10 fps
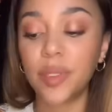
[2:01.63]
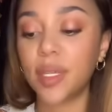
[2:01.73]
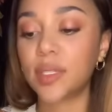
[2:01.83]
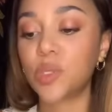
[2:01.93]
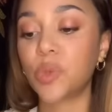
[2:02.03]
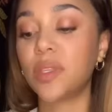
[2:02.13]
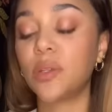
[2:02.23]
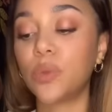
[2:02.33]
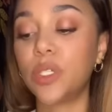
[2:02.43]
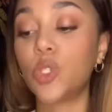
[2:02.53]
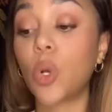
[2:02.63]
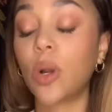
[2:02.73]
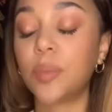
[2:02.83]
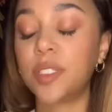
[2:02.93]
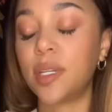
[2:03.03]
that it's within reach or
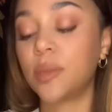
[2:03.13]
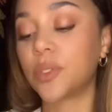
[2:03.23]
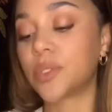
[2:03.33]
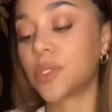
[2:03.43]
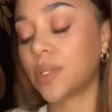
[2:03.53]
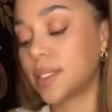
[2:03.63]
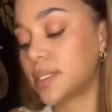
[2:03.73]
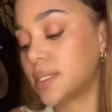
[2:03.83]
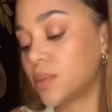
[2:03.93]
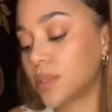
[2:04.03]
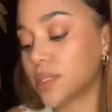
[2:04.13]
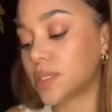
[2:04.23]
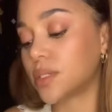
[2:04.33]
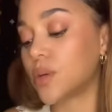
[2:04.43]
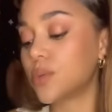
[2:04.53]
obtainable. So let's see where this
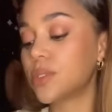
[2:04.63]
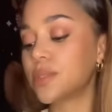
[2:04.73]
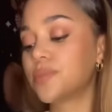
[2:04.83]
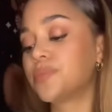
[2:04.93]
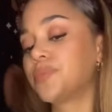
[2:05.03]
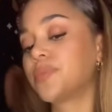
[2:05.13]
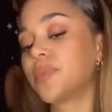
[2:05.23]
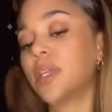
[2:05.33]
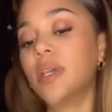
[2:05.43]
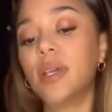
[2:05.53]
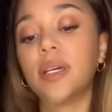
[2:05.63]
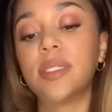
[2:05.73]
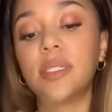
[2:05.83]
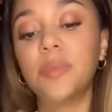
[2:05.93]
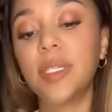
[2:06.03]
goes.
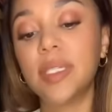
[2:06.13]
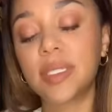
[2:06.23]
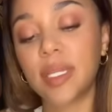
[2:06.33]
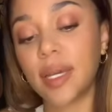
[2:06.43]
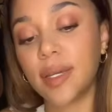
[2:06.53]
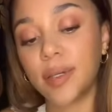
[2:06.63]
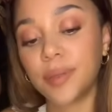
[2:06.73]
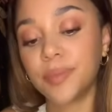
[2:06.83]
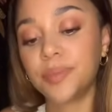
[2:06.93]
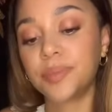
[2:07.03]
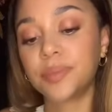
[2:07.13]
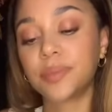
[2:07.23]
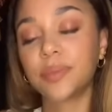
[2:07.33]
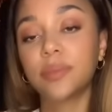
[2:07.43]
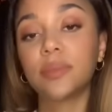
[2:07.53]
Because to me, it's like,
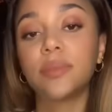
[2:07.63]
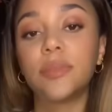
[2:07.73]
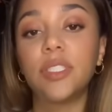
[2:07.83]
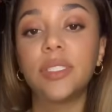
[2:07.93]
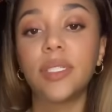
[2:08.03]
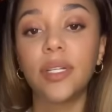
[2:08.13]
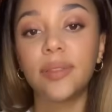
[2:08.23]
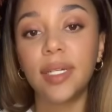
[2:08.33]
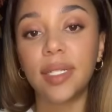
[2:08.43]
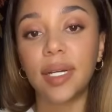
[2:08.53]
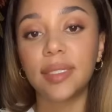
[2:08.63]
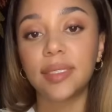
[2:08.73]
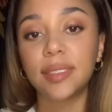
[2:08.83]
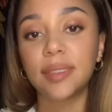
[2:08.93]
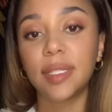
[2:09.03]
you see her red
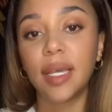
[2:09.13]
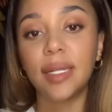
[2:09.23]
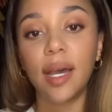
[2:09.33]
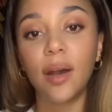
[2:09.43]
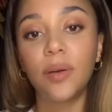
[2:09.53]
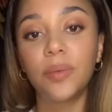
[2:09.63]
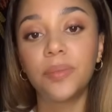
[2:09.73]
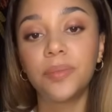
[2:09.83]
eyes. And now